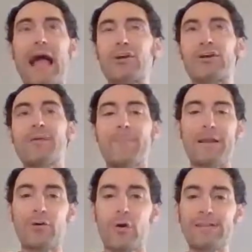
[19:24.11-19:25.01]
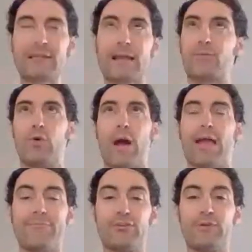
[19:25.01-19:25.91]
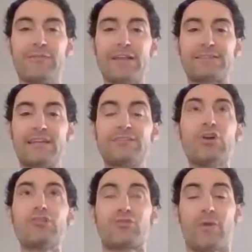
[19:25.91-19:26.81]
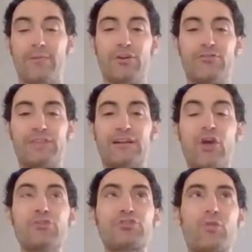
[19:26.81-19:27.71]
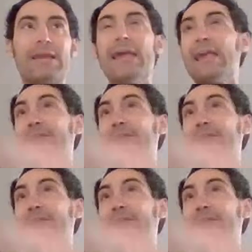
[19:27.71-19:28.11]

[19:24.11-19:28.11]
I talk about Bitcoin, they're like, well, why haven't you invested in Dogecoin? What do you think of Dogecoin?